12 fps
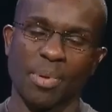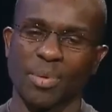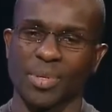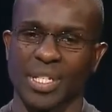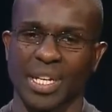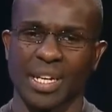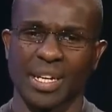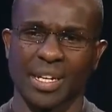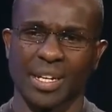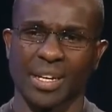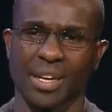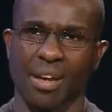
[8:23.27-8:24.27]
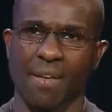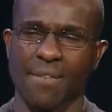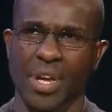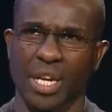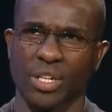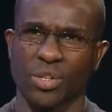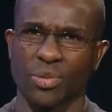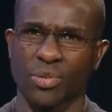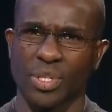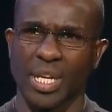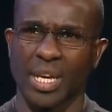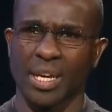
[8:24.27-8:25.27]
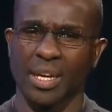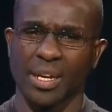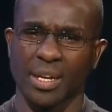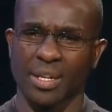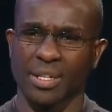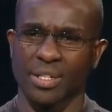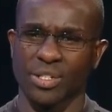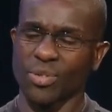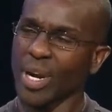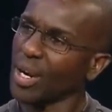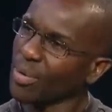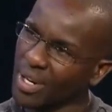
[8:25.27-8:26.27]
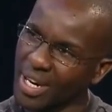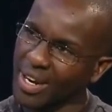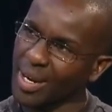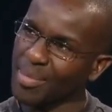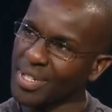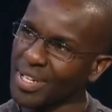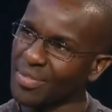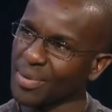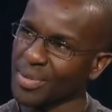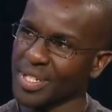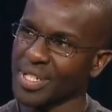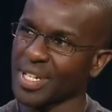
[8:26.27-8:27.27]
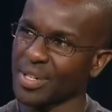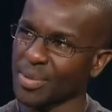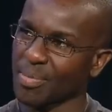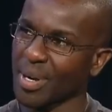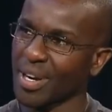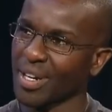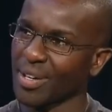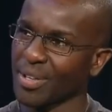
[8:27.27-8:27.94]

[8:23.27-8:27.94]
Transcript: It was a Tuesday track workout, I believe. Uh -huh, it was in uh -huh. Central Park.